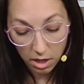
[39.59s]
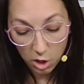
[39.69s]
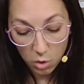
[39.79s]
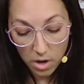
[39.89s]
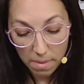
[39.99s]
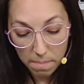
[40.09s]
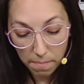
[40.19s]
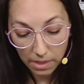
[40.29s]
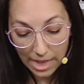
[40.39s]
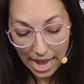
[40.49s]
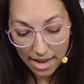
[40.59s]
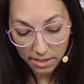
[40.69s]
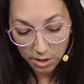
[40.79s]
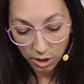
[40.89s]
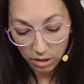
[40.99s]
who at
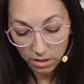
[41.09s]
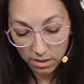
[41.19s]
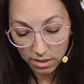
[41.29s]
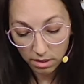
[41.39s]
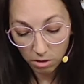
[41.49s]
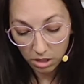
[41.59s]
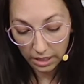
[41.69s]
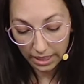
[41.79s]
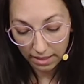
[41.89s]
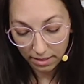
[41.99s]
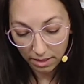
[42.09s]
last turned sulky,